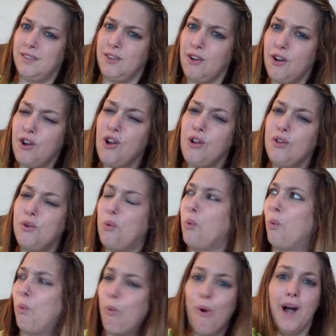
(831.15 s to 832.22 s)
girl,
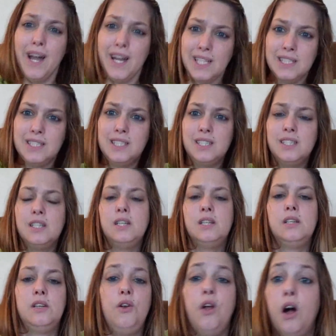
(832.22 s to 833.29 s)
what?
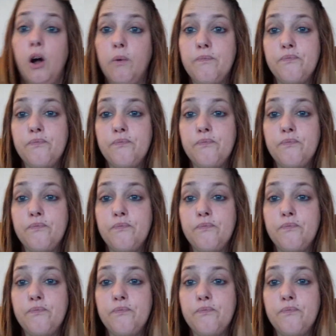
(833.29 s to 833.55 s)
No.